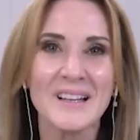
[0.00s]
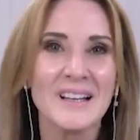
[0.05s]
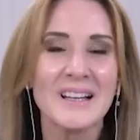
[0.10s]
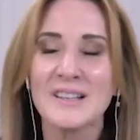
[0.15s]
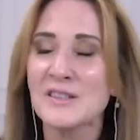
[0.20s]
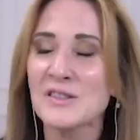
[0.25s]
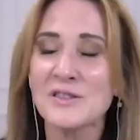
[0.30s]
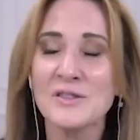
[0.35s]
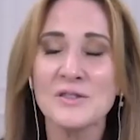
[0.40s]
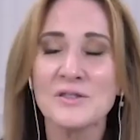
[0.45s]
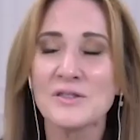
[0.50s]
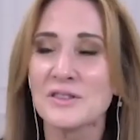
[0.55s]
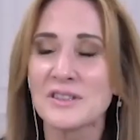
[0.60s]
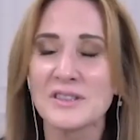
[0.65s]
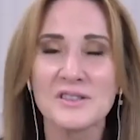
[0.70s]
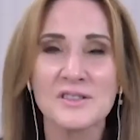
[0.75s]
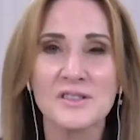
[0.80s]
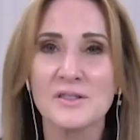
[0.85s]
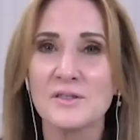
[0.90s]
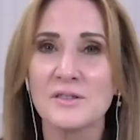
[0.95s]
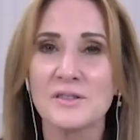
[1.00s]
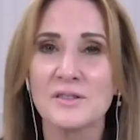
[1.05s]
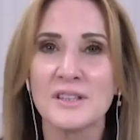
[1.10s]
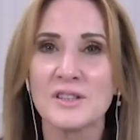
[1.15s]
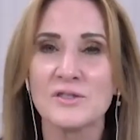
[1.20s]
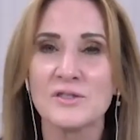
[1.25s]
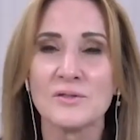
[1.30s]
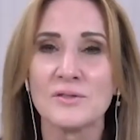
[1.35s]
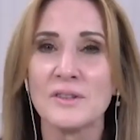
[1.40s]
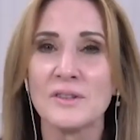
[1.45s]
So good, so good
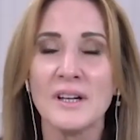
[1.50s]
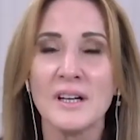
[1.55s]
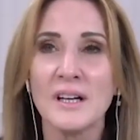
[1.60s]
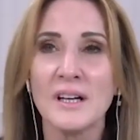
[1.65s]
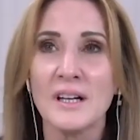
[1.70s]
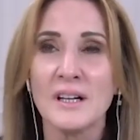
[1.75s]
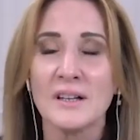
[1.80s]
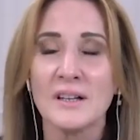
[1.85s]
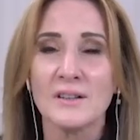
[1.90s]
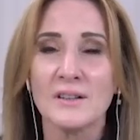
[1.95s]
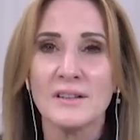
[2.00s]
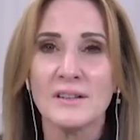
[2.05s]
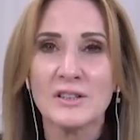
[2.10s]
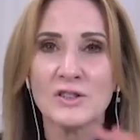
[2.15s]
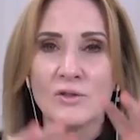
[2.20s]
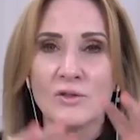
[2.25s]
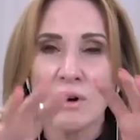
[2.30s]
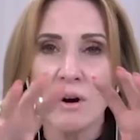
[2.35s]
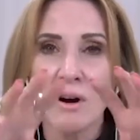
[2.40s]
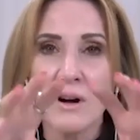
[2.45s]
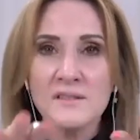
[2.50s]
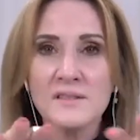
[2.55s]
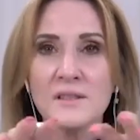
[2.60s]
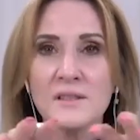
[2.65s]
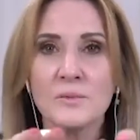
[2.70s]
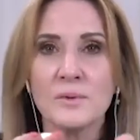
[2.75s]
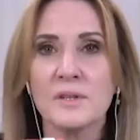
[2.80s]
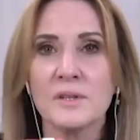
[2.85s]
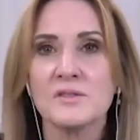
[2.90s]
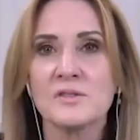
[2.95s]
that you that you asked
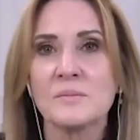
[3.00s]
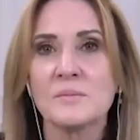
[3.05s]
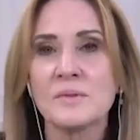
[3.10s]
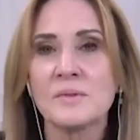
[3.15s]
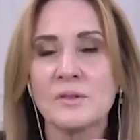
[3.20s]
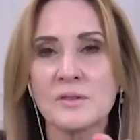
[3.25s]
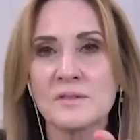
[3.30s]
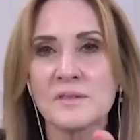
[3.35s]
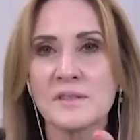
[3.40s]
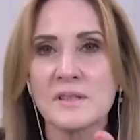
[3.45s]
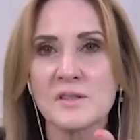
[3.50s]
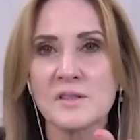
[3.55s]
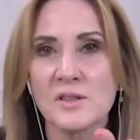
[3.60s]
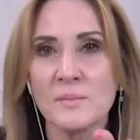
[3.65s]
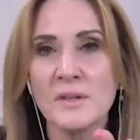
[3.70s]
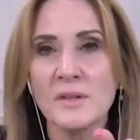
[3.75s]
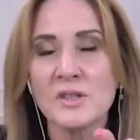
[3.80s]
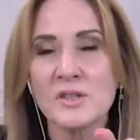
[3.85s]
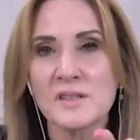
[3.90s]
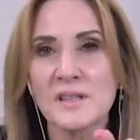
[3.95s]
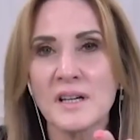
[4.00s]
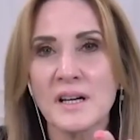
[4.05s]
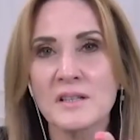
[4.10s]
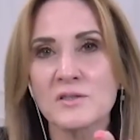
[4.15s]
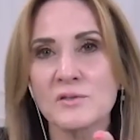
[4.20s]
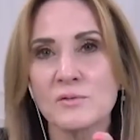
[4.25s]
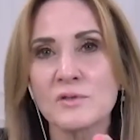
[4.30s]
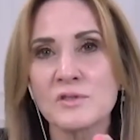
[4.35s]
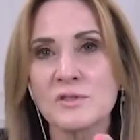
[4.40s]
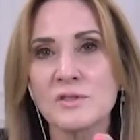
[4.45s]
that question because there's so much
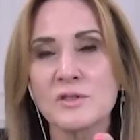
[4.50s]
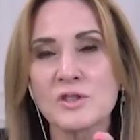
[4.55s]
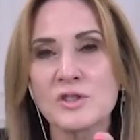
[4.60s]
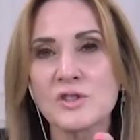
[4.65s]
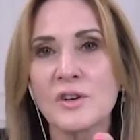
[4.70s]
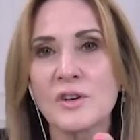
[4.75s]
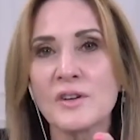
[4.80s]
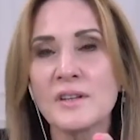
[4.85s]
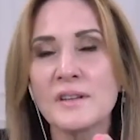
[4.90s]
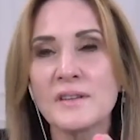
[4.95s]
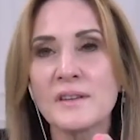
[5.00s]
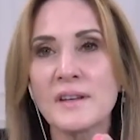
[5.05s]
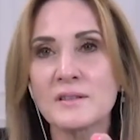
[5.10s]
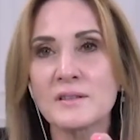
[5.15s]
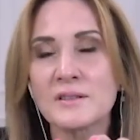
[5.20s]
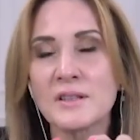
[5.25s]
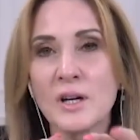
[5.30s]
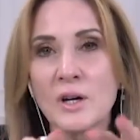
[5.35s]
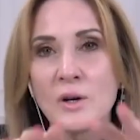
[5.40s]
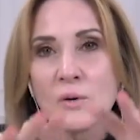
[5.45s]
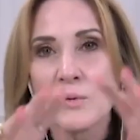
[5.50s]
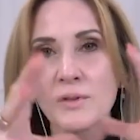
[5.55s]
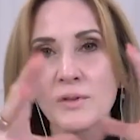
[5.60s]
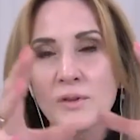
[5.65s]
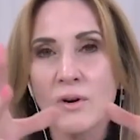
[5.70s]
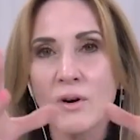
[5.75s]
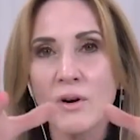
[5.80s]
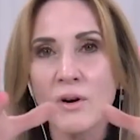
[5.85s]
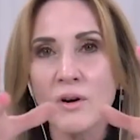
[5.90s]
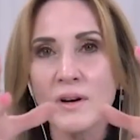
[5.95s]
science also showing that with
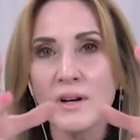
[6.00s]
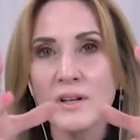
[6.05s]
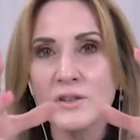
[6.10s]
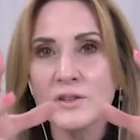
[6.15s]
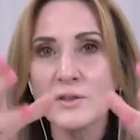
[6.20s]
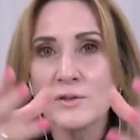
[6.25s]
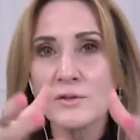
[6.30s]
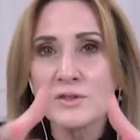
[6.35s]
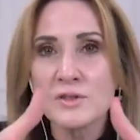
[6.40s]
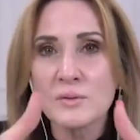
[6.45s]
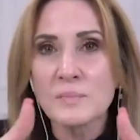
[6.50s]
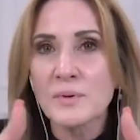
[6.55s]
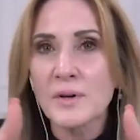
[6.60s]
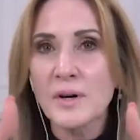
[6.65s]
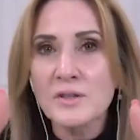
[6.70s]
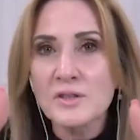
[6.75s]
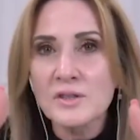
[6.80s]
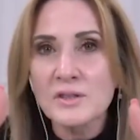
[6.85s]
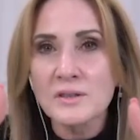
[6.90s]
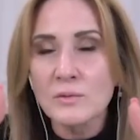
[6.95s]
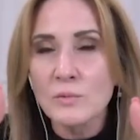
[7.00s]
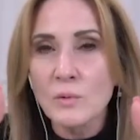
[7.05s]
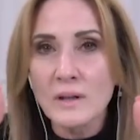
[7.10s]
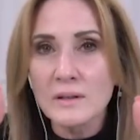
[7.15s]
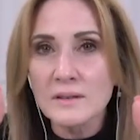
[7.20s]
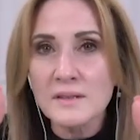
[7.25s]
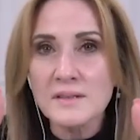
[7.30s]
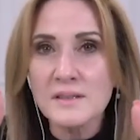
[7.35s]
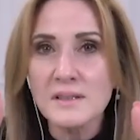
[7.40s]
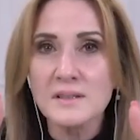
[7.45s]
our huge approach in the
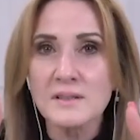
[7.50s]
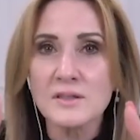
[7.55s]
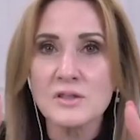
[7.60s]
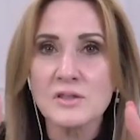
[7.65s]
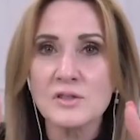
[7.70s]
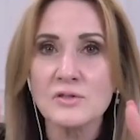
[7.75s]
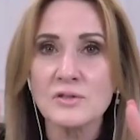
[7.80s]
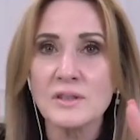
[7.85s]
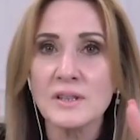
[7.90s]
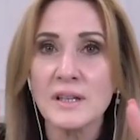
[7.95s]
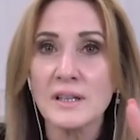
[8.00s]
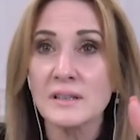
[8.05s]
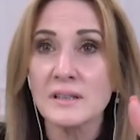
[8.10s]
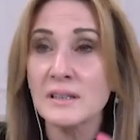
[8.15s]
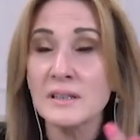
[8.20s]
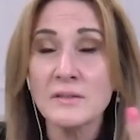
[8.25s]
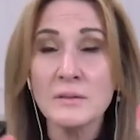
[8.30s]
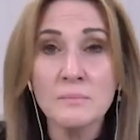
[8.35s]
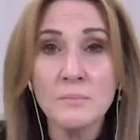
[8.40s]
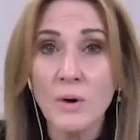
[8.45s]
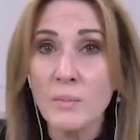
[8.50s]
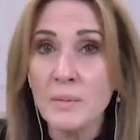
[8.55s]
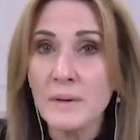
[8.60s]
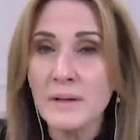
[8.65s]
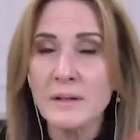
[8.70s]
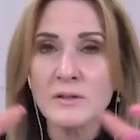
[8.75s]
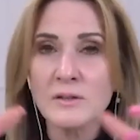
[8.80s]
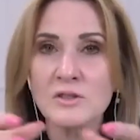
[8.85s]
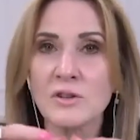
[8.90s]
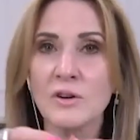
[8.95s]
wellness industry and even pop
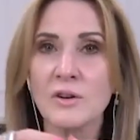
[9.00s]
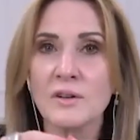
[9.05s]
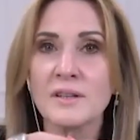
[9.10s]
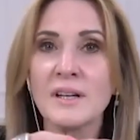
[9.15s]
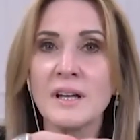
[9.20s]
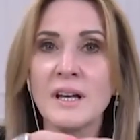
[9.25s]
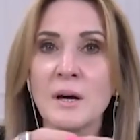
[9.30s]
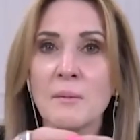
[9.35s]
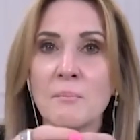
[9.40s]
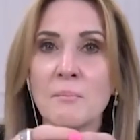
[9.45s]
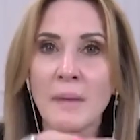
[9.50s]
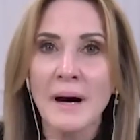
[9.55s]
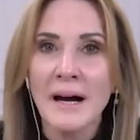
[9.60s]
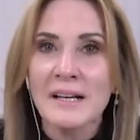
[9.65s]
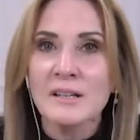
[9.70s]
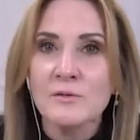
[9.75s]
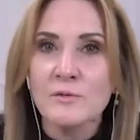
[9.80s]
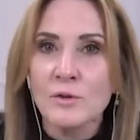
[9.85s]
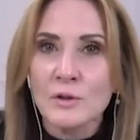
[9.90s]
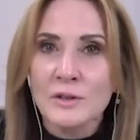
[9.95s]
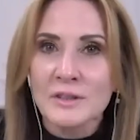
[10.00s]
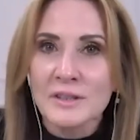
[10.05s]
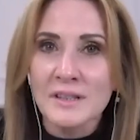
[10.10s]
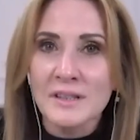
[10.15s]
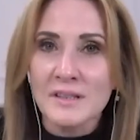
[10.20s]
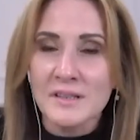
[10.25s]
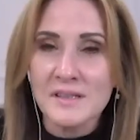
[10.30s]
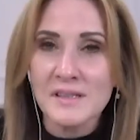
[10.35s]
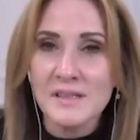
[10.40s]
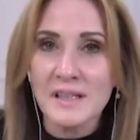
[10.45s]
culture on
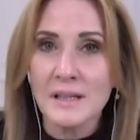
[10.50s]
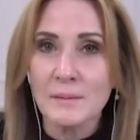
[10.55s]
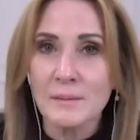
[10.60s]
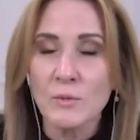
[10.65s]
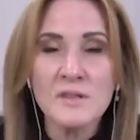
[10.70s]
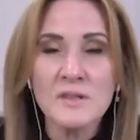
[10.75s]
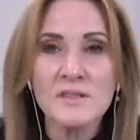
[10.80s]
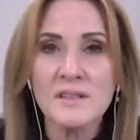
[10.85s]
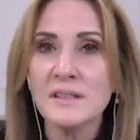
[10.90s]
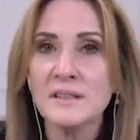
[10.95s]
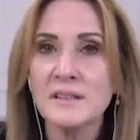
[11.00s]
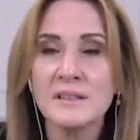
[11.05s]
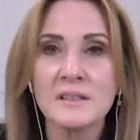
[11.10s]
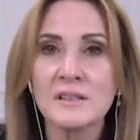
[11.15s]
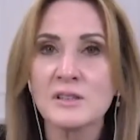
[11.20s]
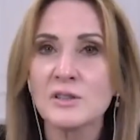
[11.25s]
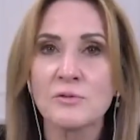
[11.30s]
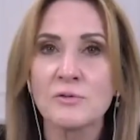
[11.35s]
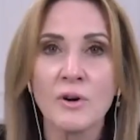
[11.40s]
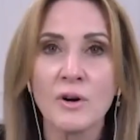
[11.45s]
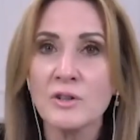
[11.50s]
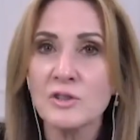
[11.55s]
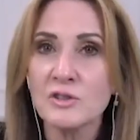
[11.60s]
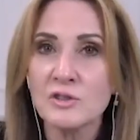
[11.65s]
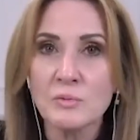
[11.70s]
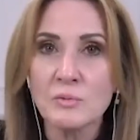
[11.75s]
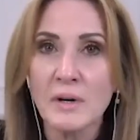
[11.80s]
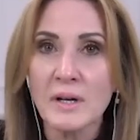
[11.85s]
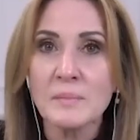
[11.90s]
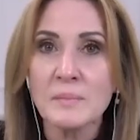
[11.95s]
mindfulness, and I'm not saying it in a
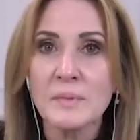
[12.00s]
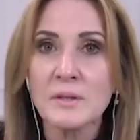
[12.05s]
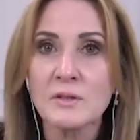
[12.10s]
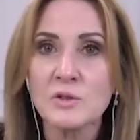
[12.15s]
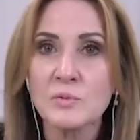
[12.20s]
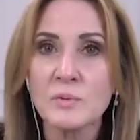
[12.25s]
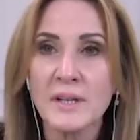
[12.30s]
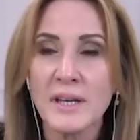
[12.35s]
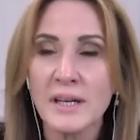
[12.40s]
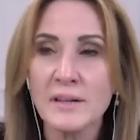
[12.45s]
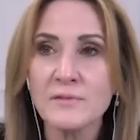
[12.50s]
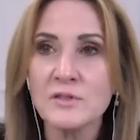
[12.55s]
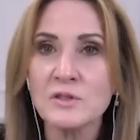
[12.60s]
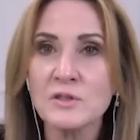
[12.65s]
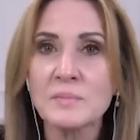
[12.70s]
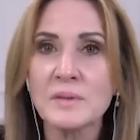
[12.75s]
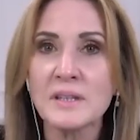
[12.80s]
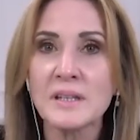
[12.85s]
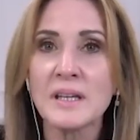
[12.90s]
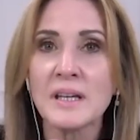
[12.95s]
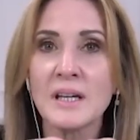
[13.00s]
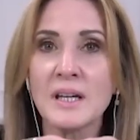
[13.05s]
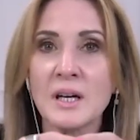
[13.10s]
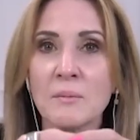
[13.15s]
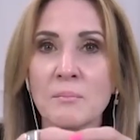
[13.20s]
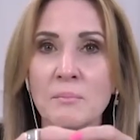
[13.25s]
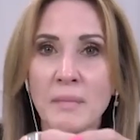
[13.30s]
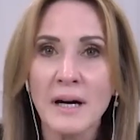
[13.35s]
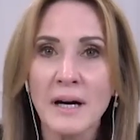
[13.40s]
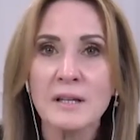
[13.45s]
derogatory way because we have to be
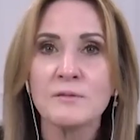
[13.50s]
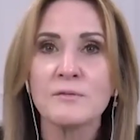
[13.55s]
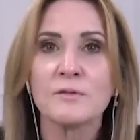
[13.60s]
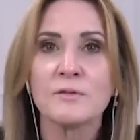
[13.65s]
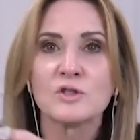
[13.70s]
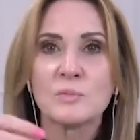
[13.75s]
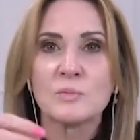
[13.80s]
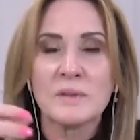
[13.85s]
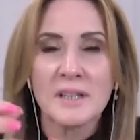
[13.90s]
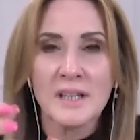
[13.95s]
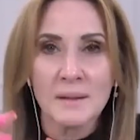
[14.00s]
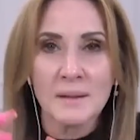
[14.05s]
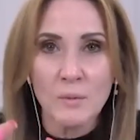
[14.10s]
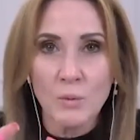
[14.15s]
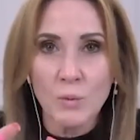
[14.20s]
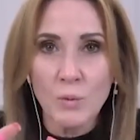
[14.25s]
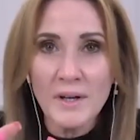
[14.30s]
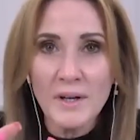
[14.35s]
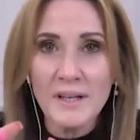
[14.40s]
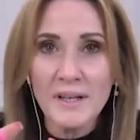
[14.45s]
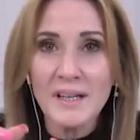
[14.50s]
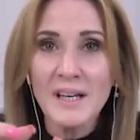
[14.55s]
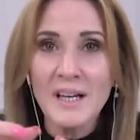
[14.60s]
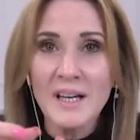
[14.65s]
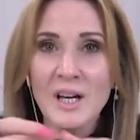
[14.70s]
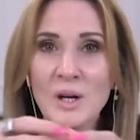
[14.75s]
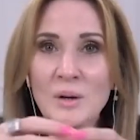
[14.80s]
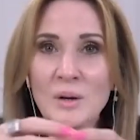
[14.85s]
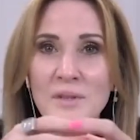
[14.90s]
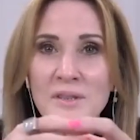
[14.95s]
mindful to become aware,
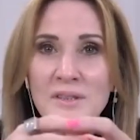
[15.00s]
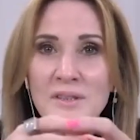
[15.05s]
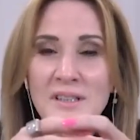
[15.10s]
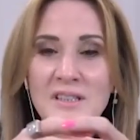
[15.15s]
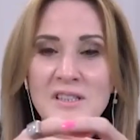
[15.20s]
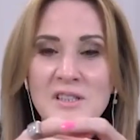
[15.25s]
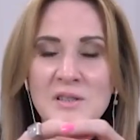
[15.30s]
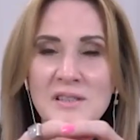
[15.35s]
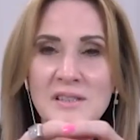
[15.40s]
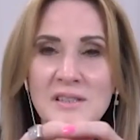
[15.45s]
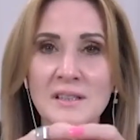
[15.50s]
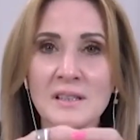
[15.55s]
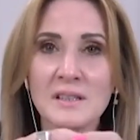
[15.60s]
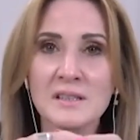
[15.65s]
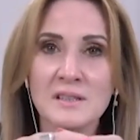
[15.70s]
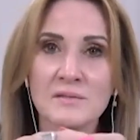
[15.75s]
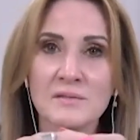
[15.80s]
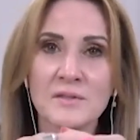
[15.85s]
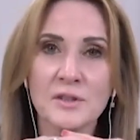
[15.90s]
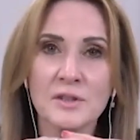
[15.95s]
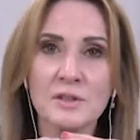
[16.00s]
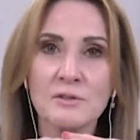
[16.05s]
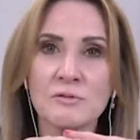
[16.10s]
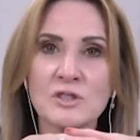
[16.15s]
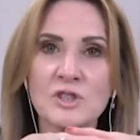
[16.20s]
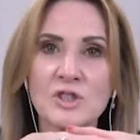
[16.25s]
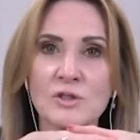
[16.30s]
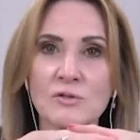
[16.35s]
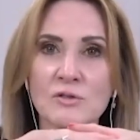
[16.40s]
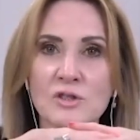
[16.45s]
but it's seen as a very
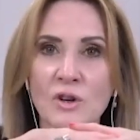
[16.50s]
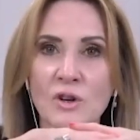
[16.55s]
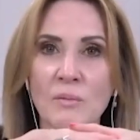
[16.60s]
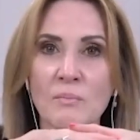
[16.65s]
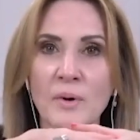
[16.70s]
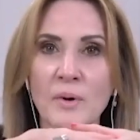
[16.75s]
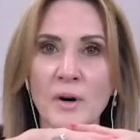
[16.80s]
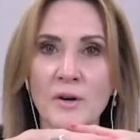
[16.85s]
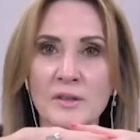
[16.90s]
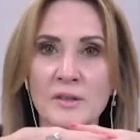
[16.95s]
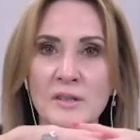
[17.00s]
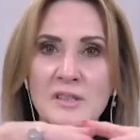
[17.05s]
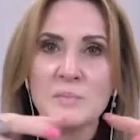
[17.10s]
reduced component.